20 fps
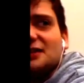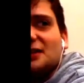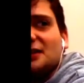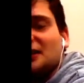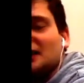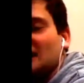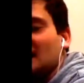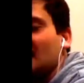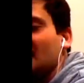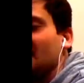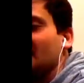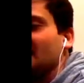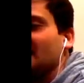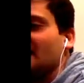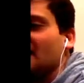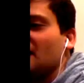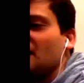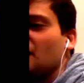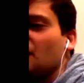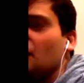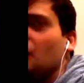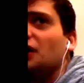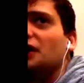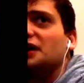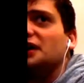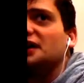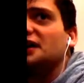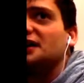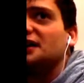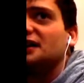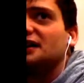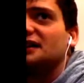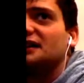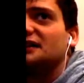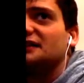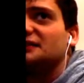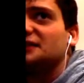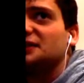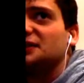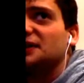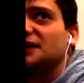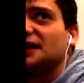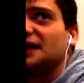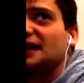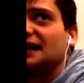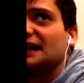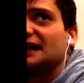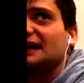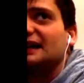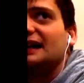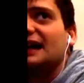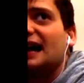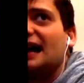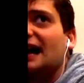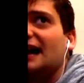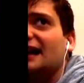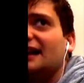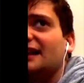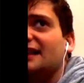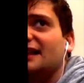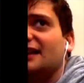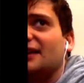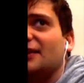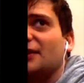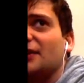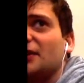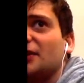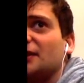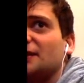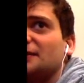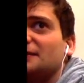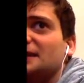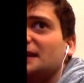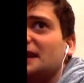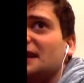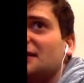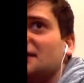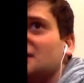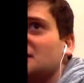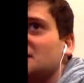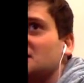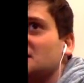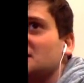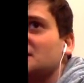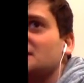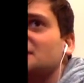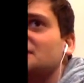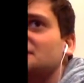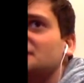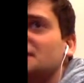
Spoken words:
only had a 1 year of doing anything with them, and they were just...